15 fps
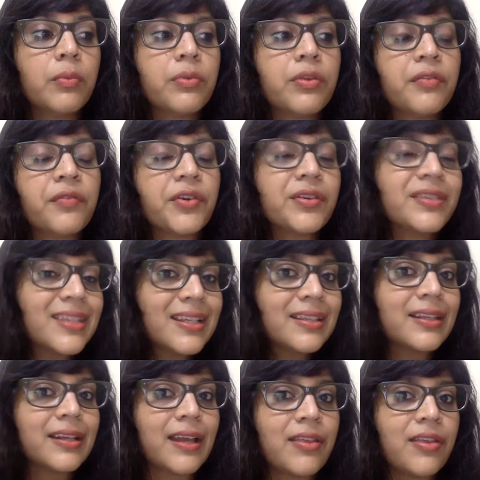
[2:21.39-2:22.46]
the first thing
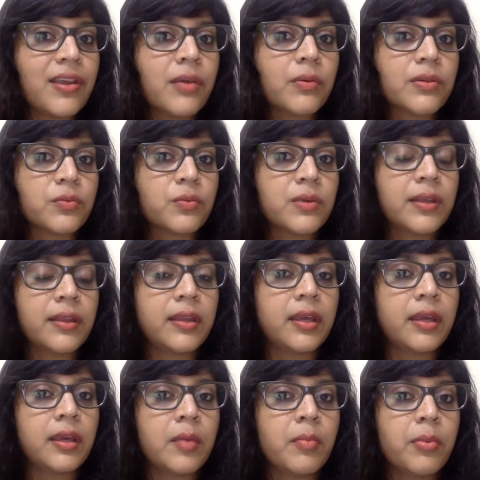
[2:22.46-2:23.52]
that I think was
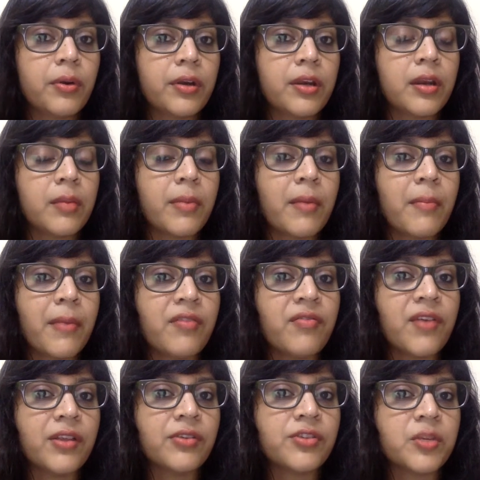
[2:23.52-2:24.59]
really important about my
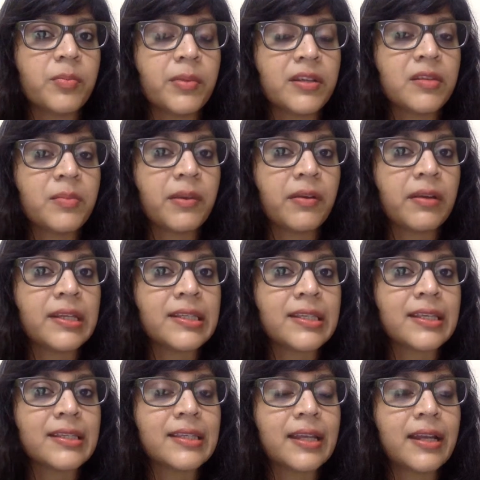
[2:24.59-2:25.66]
fellowship experience
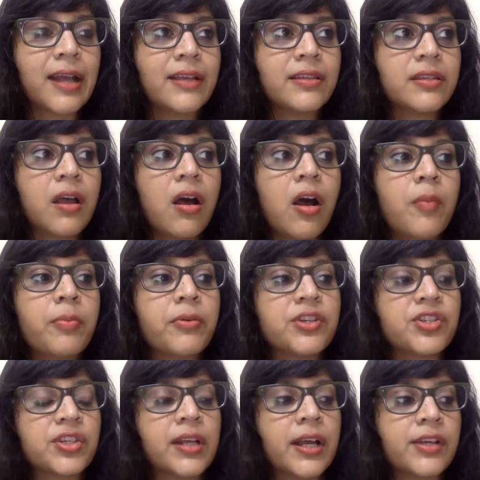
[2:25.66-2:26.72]
is that I saw
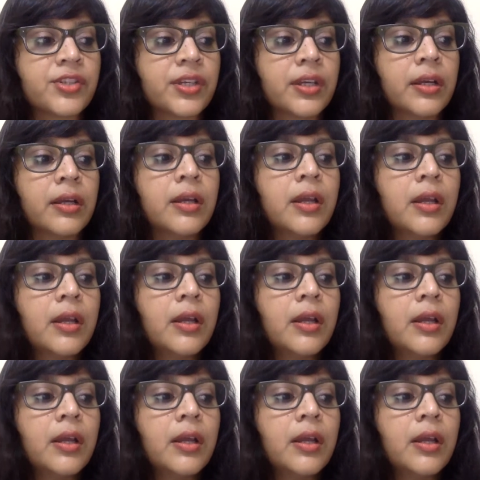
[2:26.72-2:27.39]
Operation ASHA